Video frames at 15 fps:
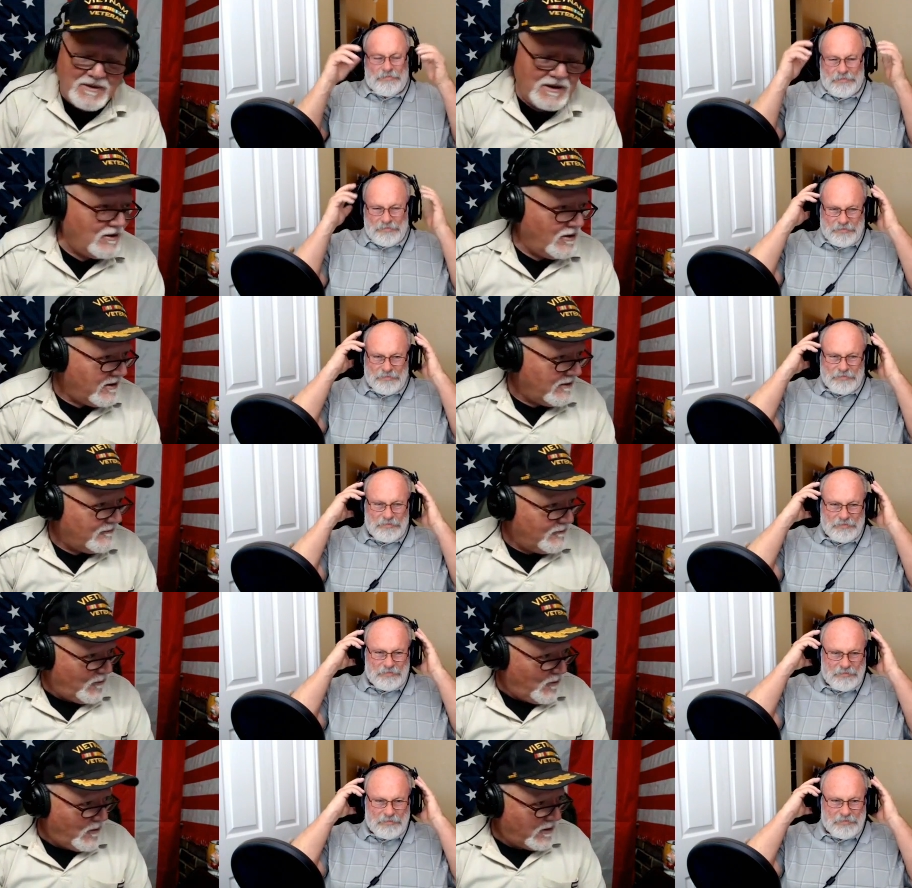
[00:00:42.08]
Speaker 1: been
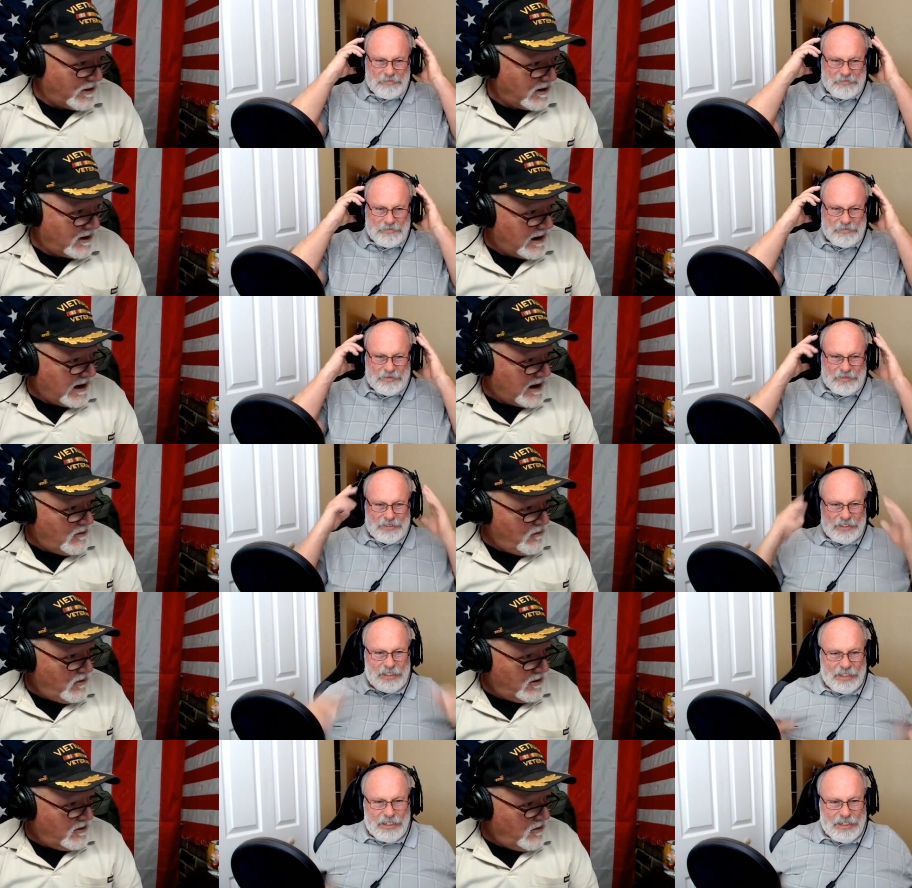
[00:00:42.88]
looking forward today.
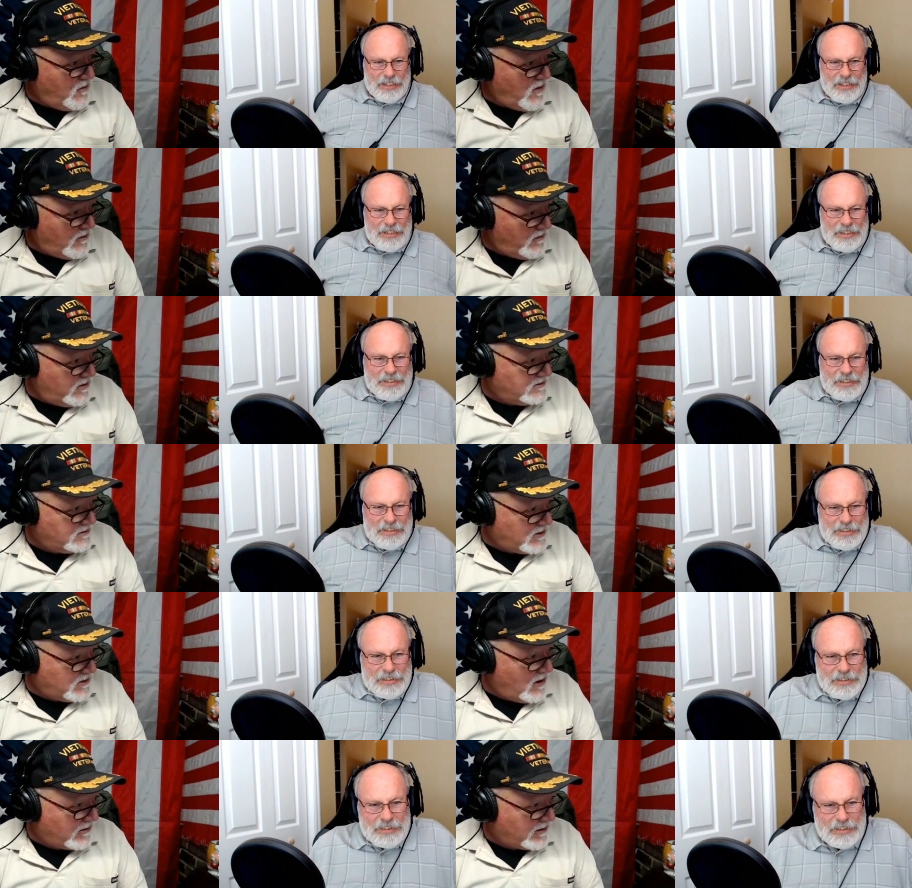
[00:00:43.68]
I want to know what
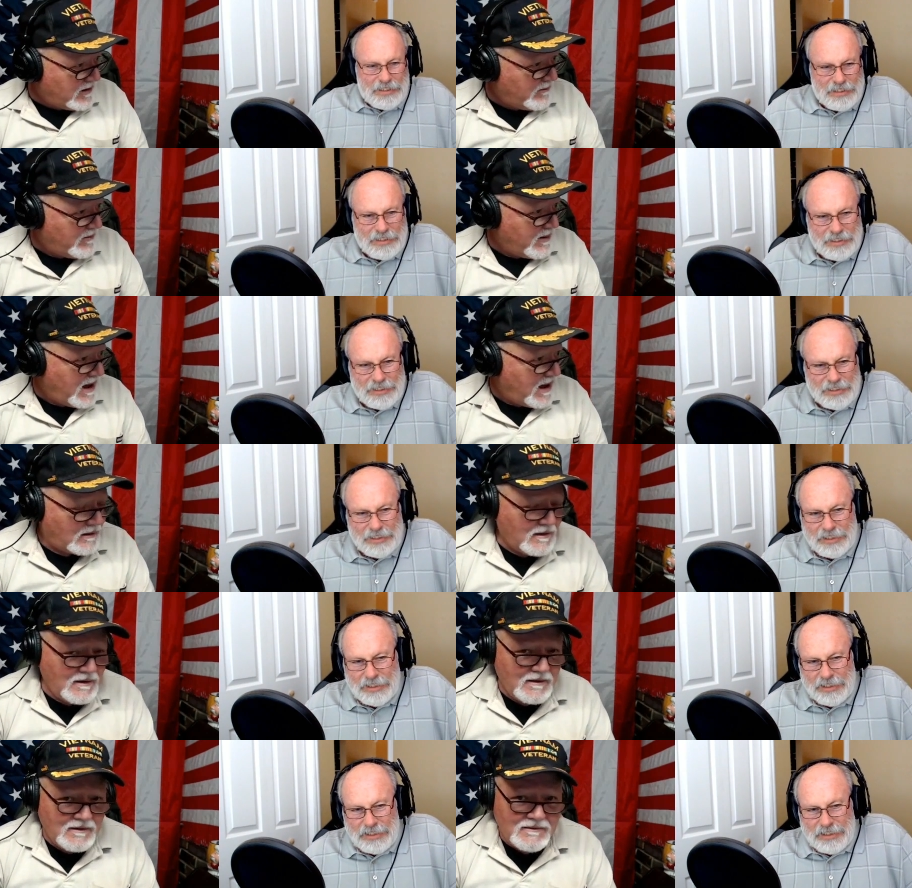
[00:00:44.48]
we're talking
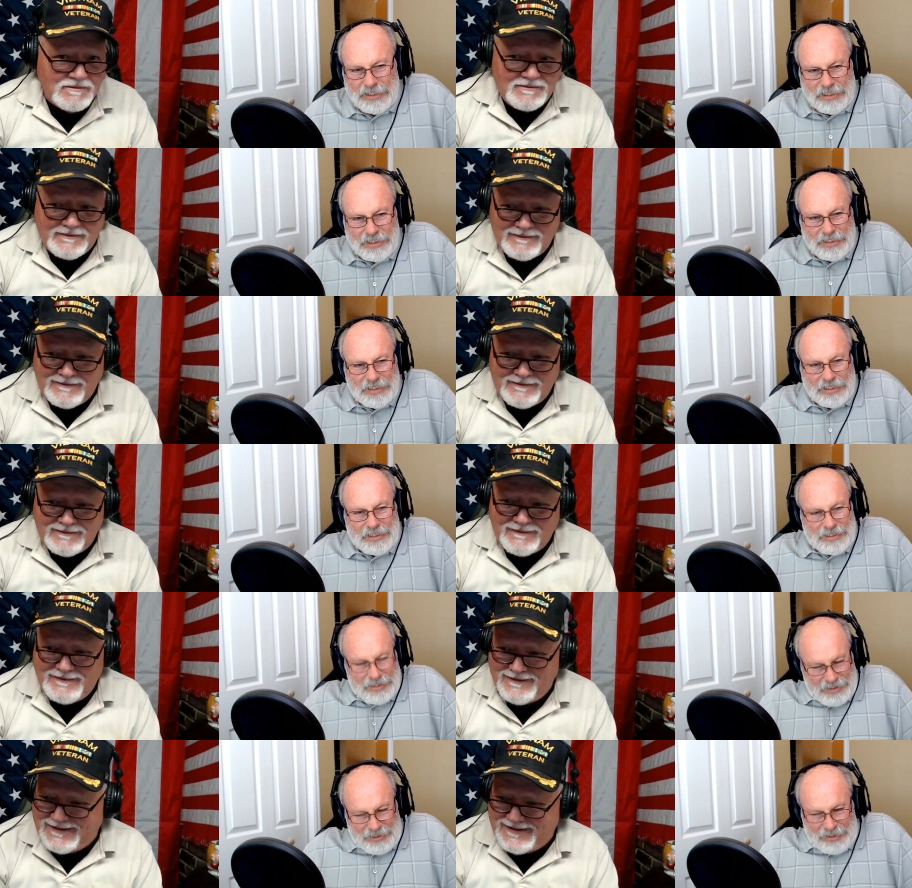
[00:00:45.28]
Speaker 2: about.
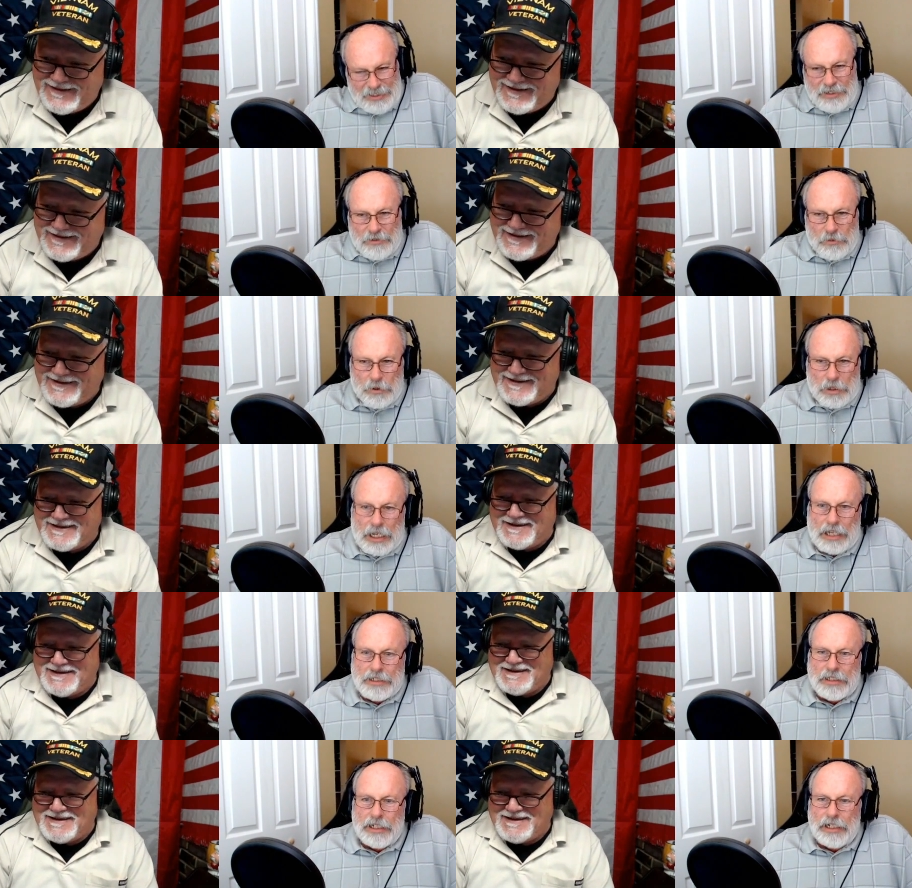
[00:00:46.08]
we
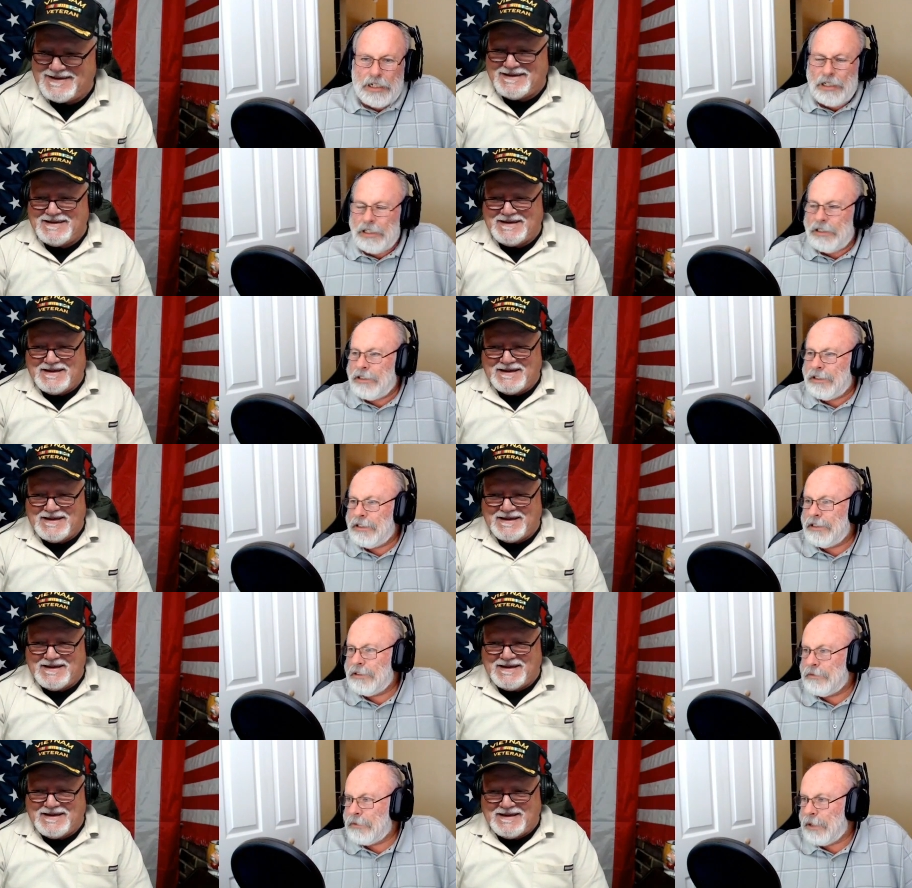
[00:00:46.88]
got uh,
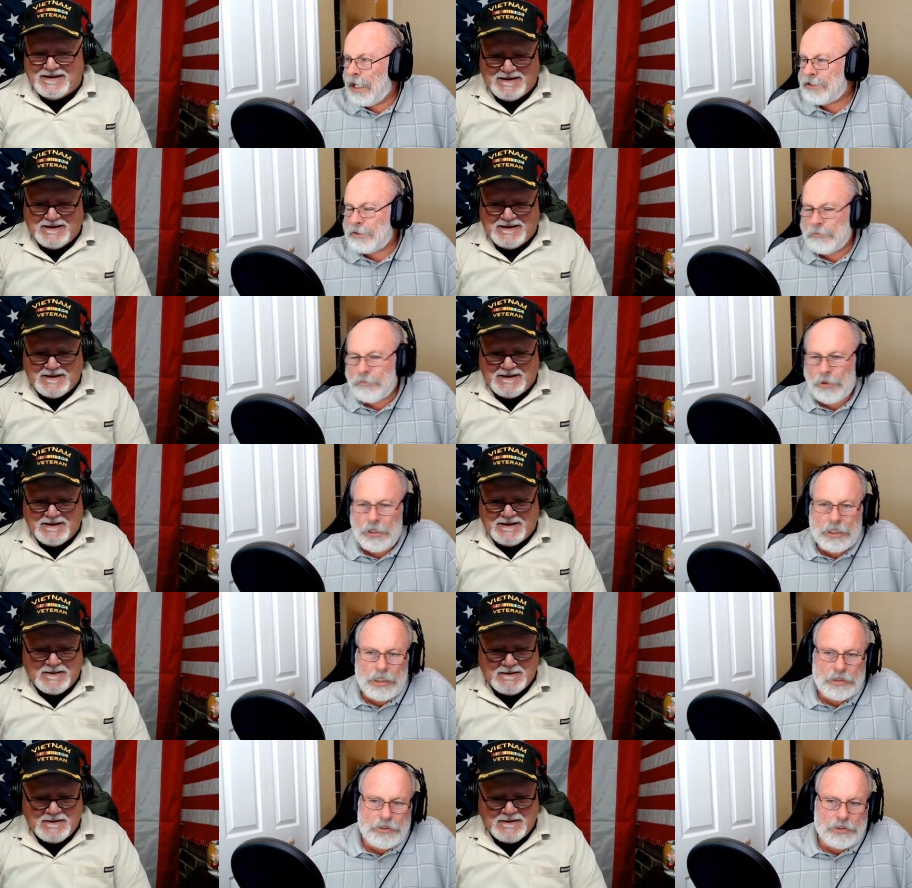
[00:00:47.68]
we got some
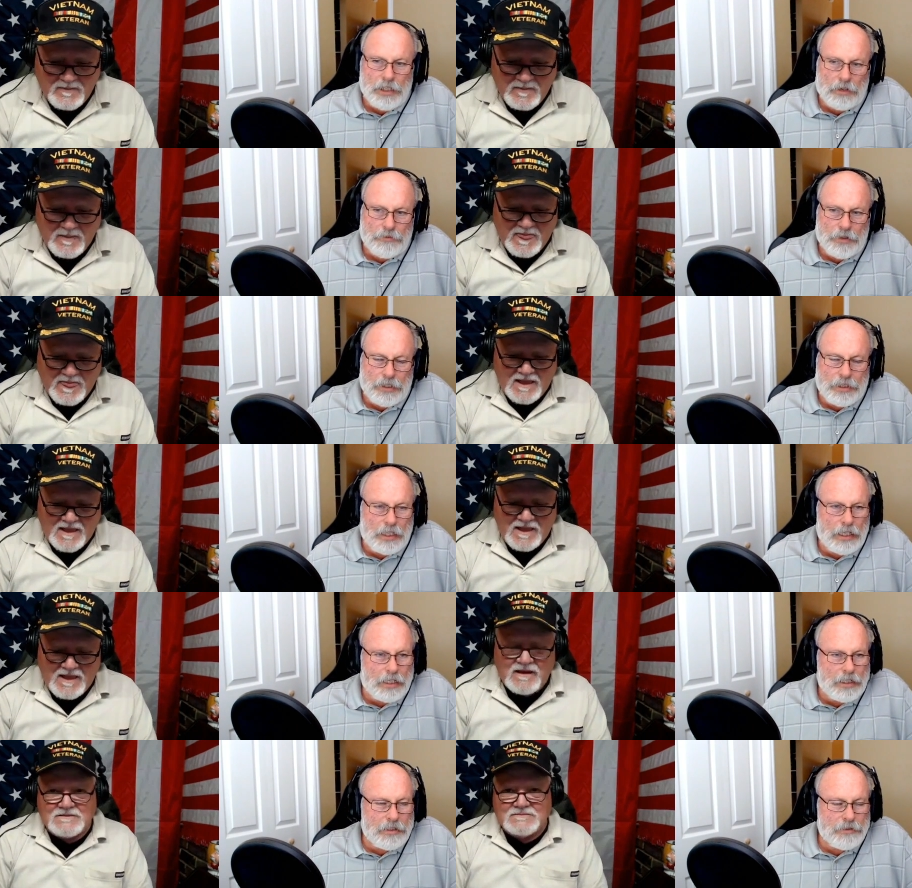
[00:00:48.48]
pretty good stuff, I
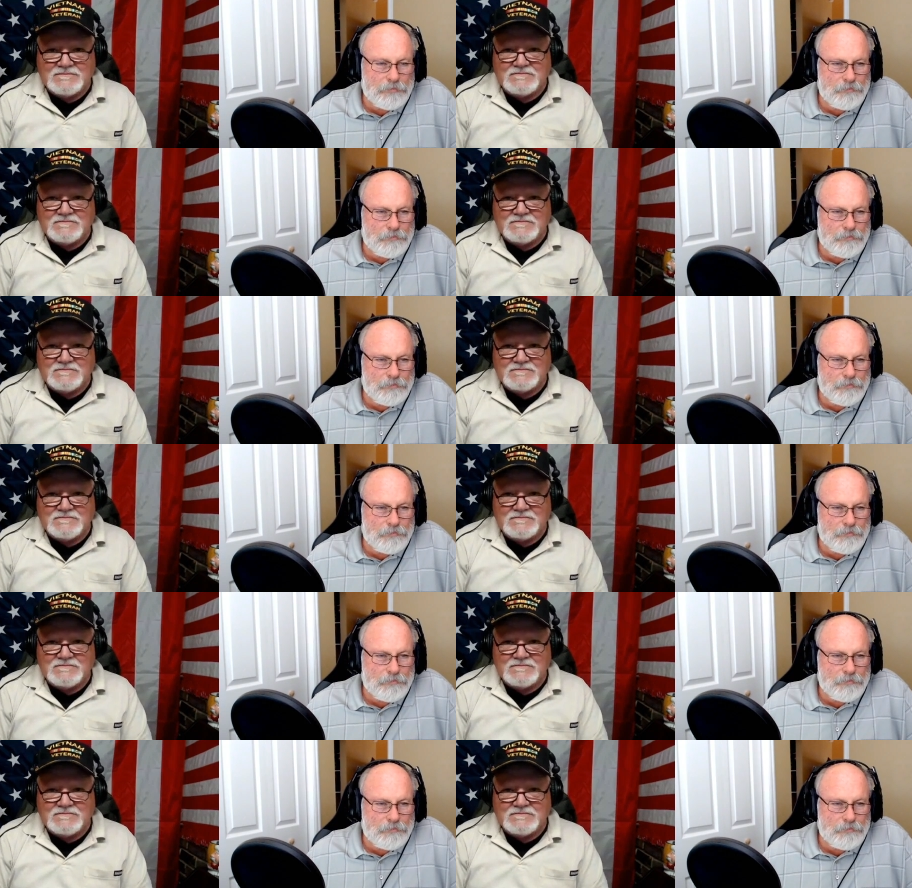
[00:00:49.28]
think.